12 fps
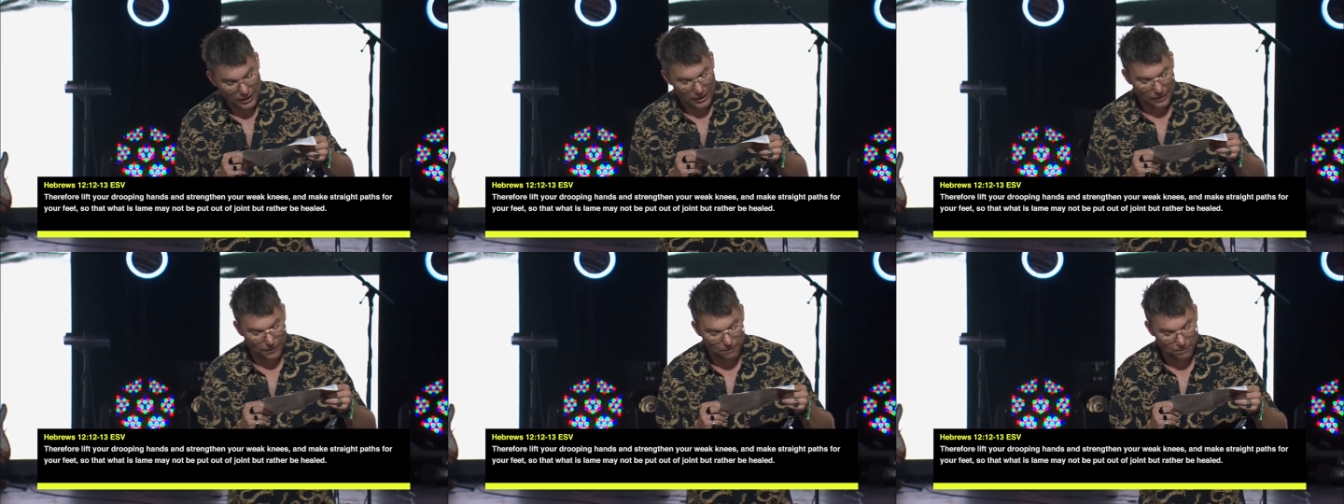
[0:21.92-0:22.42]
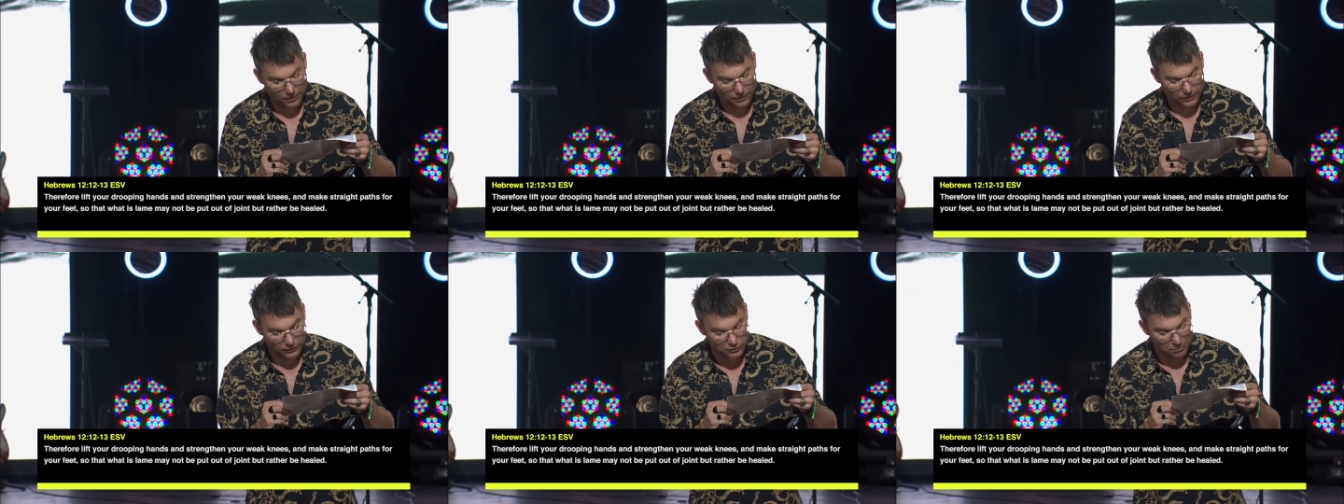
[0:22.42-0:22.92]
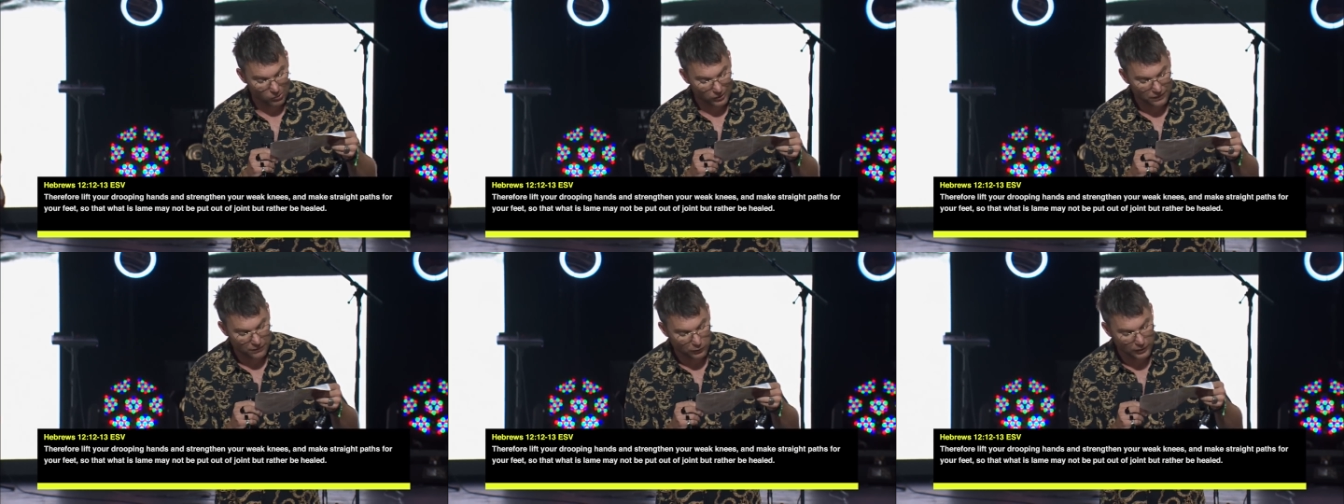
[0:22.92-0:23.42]
Um, this
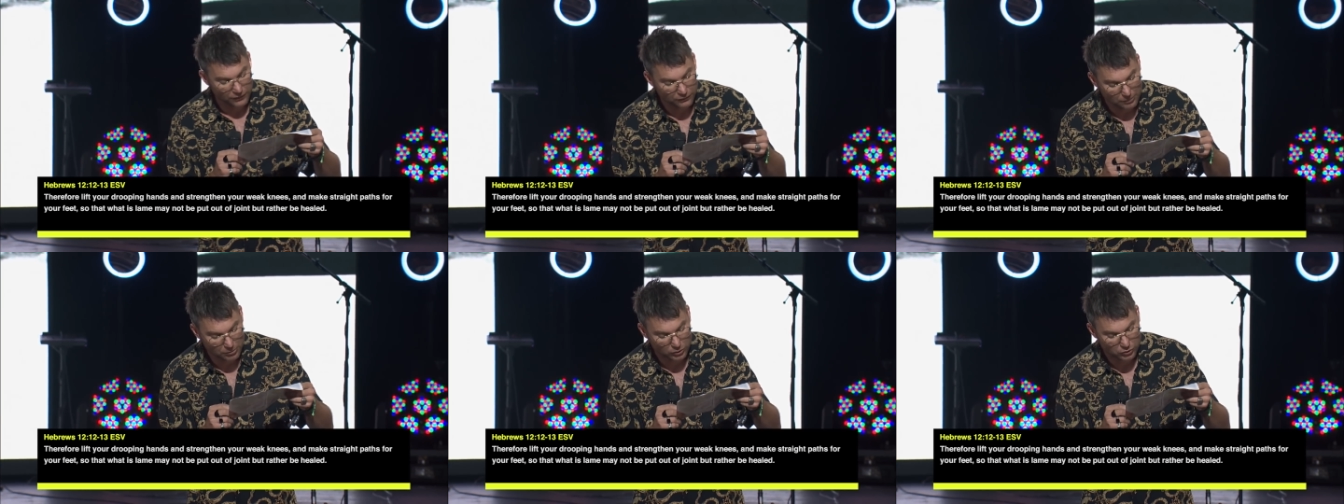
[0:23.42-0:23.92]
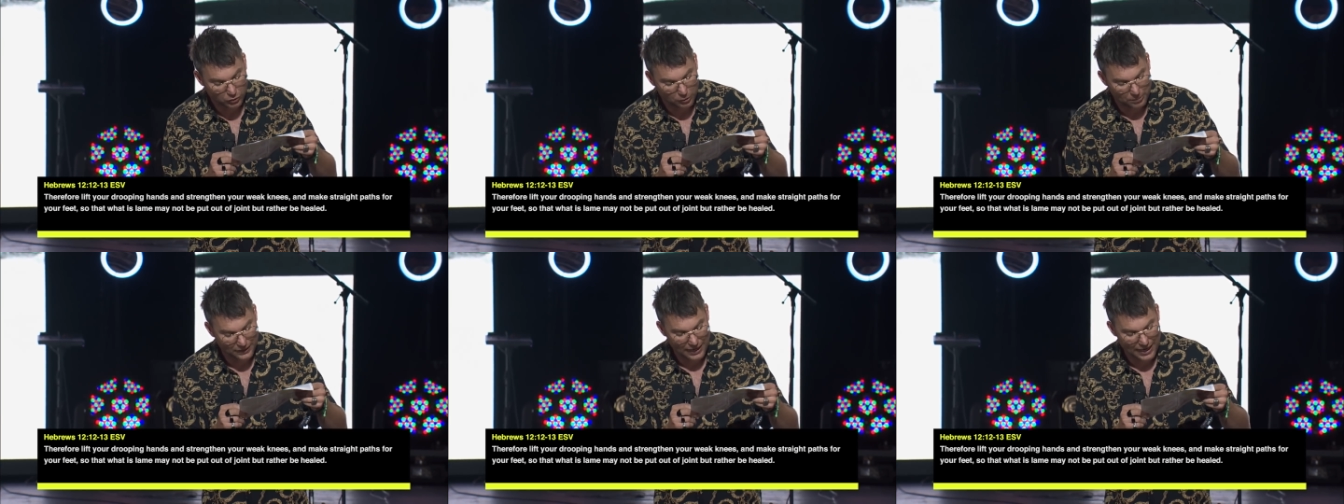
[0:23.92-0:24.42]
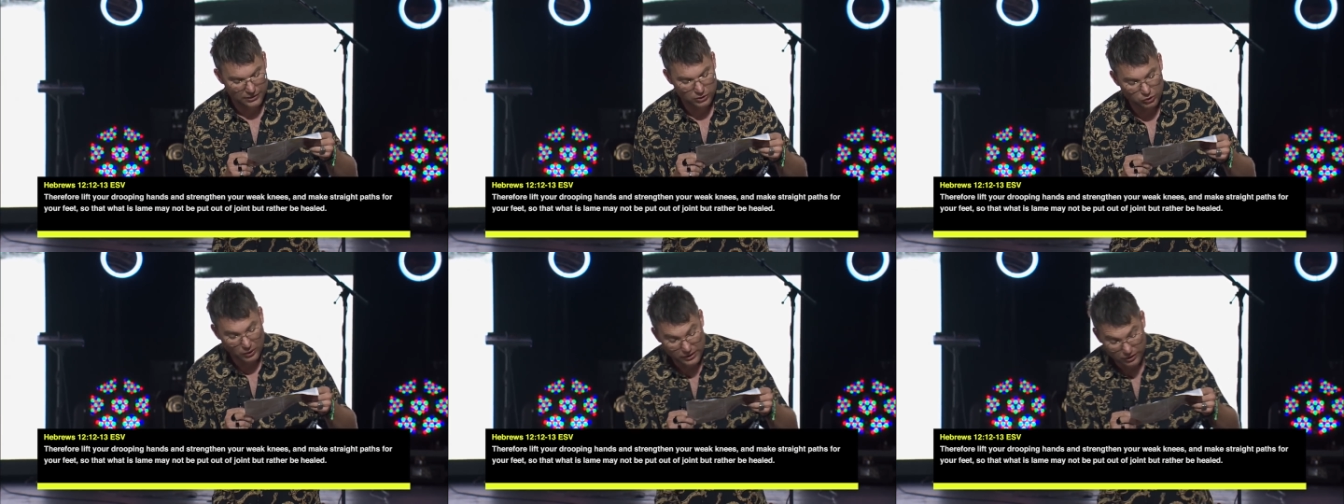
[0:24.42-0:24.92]
morning. Therefore, lift up your drooping hands,
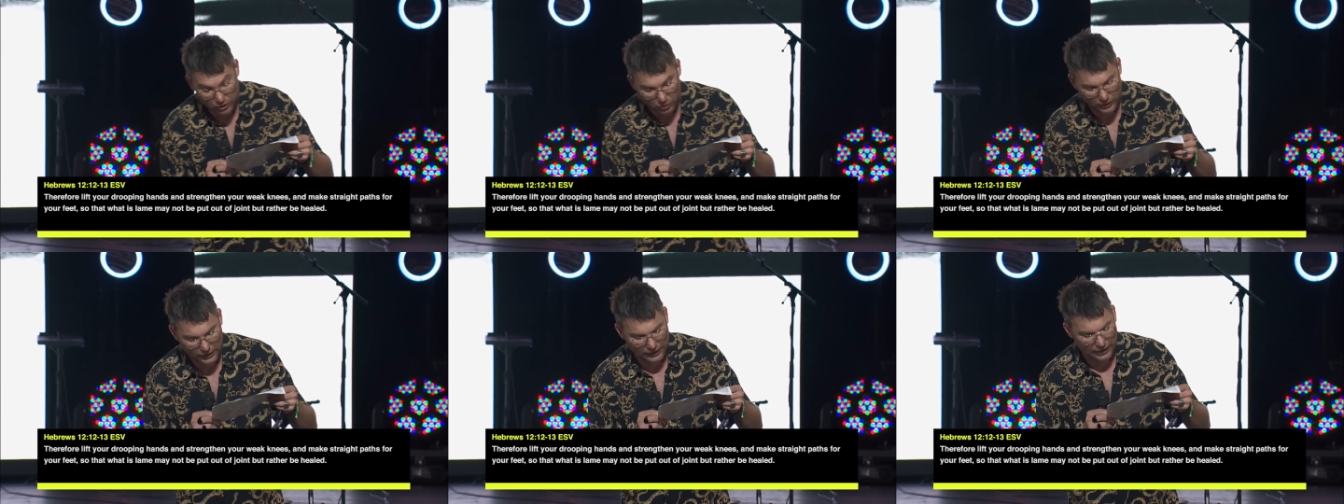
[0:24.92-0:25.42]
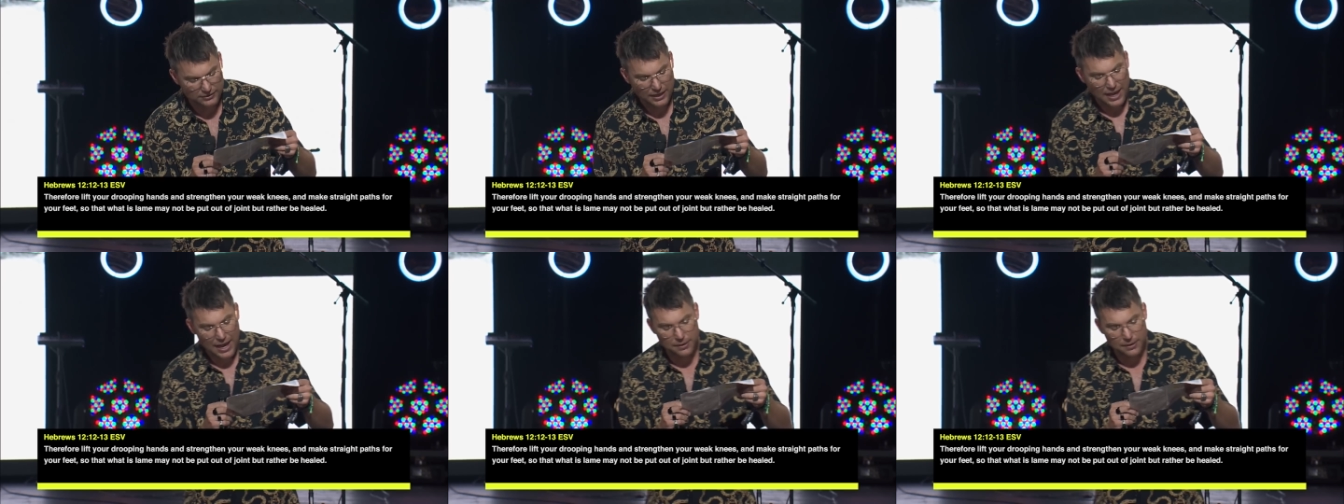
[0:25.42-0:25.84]
strengthen your weak knees,